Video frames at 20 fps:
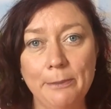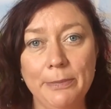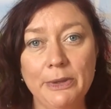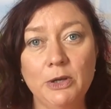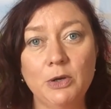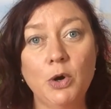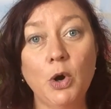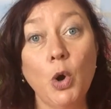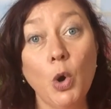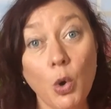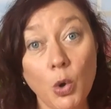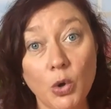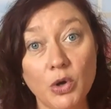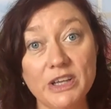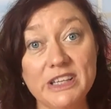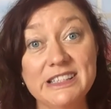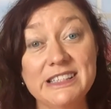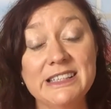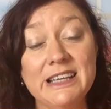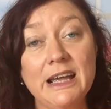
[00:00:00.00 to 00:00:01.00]

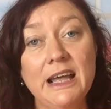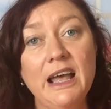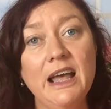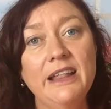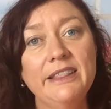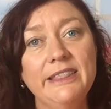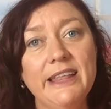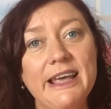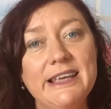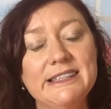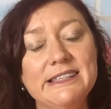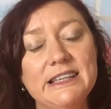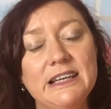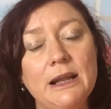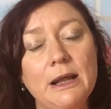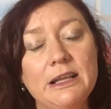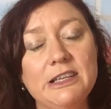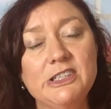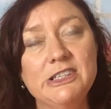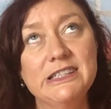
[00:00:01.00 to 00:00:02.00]
because there's an
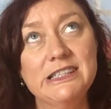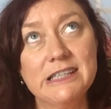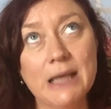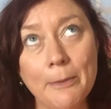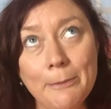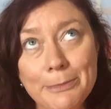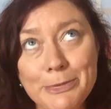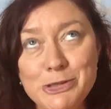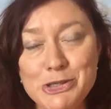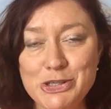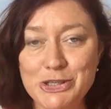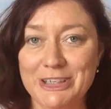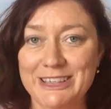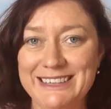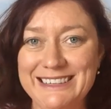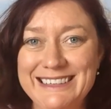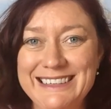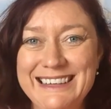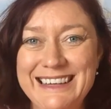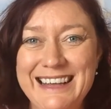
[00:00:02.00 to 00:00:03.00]

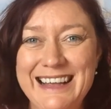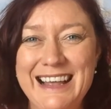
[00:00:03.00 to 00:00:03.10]
assumption